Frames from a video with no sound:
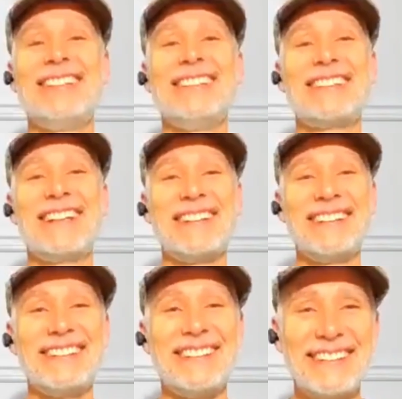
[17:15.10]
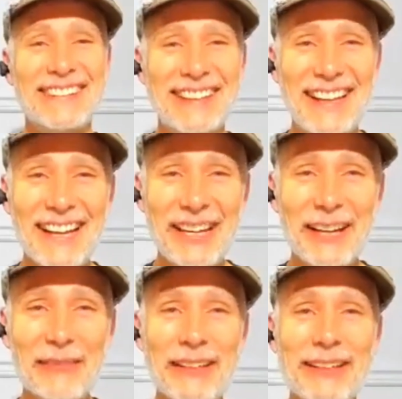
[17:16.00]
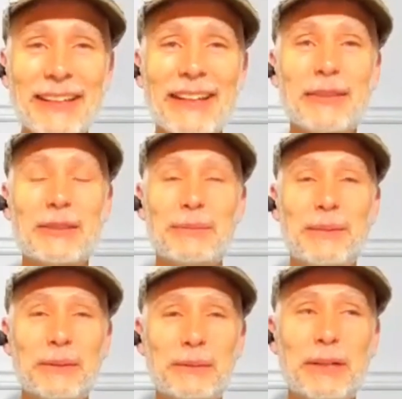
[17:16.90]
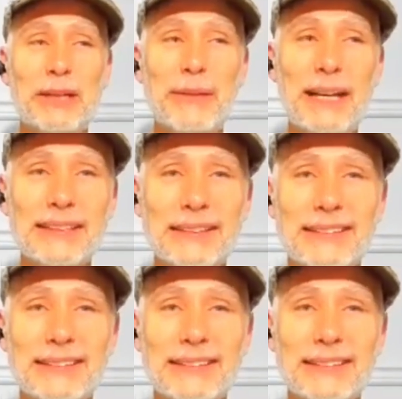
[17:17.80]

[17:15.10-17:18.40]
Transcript: So, yeah, I mean, it was pretty amazing.